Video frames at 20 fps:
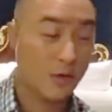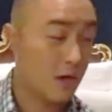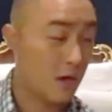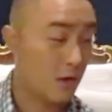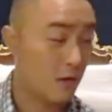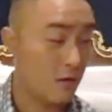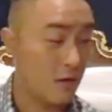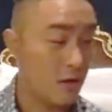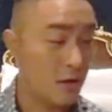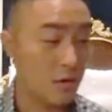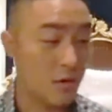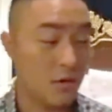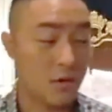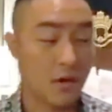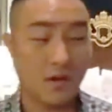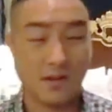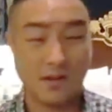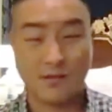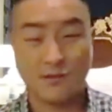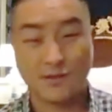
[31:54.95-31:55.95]
Wow,
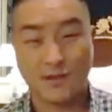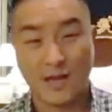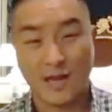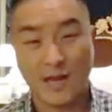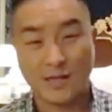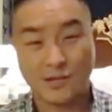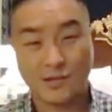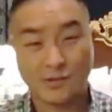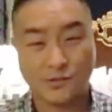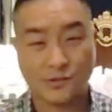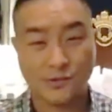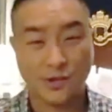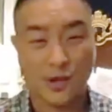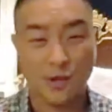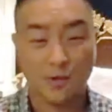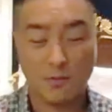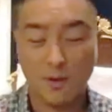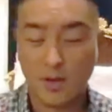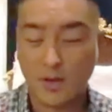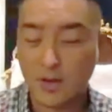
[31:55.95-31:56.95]
wow, wow, wow, wow. Listen,
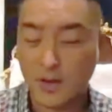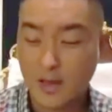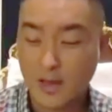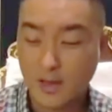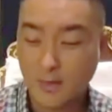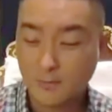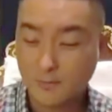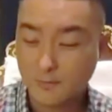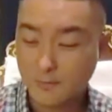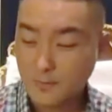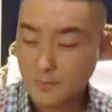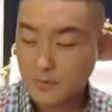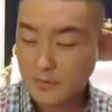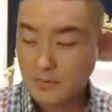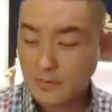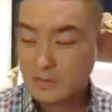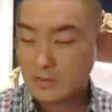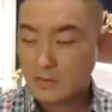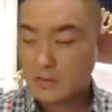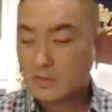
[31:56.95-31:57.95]
I just saw right
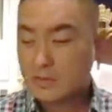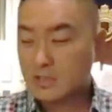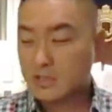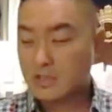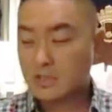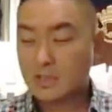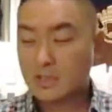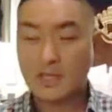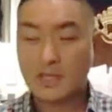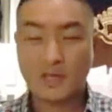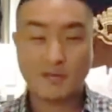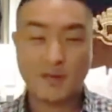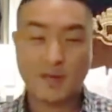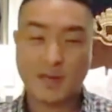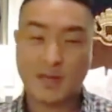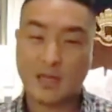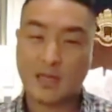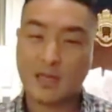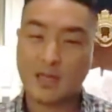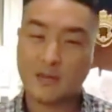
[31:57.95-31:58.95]
now,
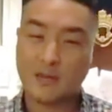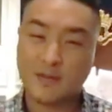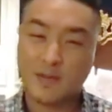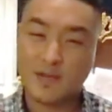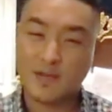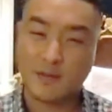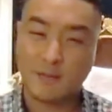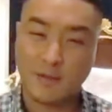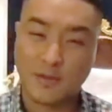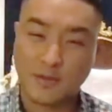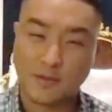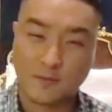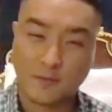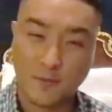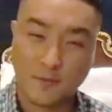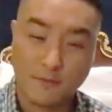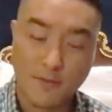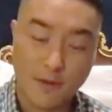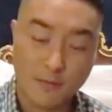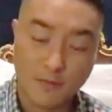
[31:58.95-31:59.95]
even
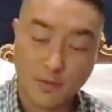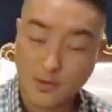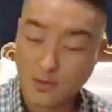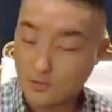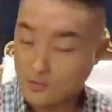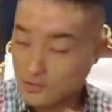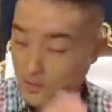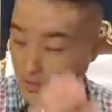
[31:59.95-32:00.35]
even in the month of